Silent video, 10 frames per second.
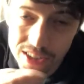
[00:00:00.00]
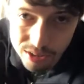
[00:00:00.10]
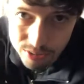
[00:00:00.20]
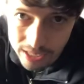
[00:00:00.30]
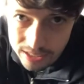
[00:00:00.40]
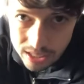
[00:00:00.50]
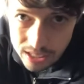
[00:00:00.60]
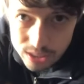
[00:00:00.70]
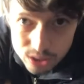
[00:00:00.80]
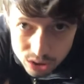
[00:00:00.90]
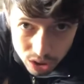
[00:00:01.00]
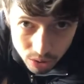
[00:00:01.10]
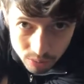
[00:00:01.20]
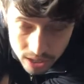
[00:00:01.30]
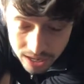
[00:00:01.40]
All right,
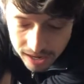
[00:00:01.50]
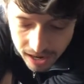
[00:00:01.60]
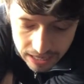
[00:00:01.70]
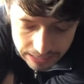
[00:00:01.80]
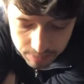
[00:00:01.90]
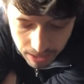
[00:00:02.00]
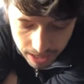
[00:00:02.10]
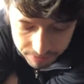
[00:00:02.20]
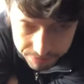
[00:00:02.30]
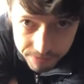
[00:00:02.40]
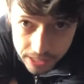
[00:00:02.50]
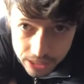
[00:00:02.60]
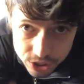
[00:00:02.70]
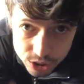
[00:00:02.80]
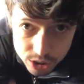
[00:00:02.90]
so I've
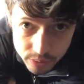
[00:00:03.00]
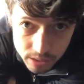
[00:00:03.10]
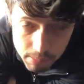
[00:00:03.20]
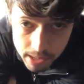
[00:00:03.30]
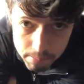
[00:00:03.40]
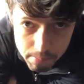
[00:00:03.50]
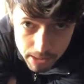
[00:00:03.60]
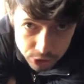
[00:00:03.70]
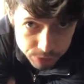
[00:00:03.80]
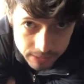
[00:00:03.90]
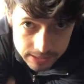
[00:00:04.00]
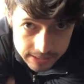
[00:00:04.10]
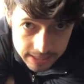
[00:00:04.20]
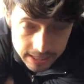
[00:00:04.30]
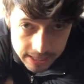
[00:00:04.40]
finished doing my
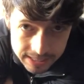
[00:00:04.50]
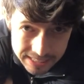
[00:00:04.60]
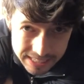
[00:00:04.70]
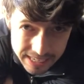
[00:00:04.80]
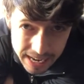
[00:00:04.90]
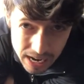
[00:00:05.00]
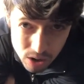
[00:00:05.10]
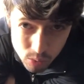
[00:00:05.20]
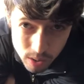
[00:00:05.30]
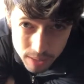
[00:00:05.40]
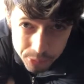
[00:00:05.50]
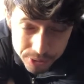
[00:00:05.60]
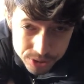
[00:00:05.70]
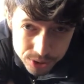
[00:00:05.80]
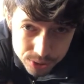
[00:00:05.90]
measurements, and now what I'm
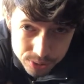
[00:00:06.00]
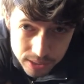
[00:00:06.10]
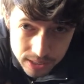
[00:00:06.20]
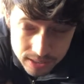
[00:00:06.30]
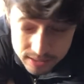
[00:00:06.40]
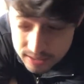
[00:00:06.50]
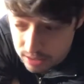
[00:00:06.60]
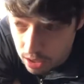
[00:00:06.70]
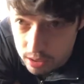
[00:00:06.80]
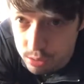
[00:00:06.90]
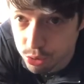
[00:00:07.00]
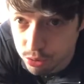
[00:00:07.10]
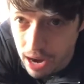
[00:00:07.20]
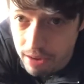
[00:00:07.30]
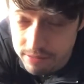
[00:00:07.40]
going to do is start
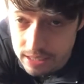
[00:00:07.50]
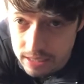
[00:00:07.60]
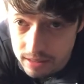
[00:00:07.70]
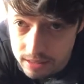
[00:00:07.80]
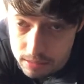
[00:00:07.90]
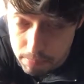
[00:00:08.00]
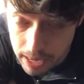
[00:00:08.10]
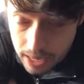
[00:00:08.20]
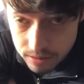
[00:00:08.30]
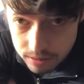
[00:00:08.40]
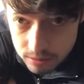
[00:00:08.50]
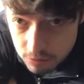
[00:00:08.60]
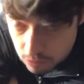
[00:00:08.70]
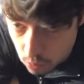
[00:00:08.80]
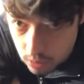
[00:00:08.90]
drafting the pattern
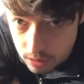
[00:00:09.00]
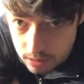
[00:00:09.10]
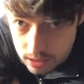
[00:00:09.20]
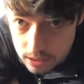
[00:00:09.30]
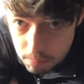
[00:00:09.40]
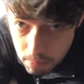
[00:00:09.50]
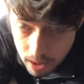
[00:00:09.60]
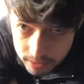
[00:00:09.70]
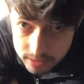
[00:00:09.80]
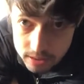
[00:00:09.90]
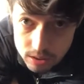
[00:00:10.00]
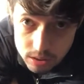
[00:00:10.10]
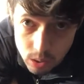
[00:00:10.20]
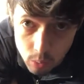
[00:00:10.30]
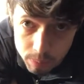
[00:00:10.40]
for the bodice
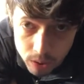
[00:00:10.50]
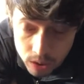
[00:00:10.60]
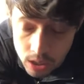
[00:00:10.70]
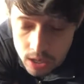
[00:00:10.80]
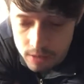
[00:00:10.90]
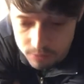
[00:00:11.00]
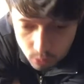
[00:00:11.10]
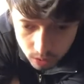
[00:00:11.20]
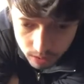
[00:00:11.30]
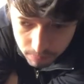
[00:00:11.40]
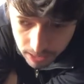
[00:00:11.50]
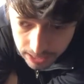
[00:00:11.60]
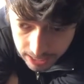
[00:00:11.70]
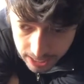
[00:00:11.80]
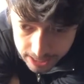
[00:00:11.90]
sloper for
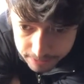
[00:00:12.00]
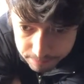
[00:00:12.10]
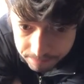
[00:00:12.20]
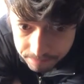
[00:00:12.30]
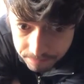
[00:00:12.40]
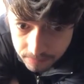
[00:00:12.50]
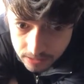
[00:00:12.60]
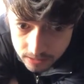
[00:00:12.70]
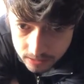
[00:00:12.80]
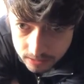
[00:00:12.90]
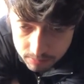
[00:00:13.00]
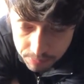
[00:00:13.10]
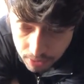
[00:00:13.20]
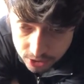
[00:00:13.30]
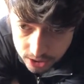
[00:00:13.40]
my my
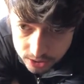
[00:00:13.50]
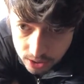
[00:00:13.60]
project.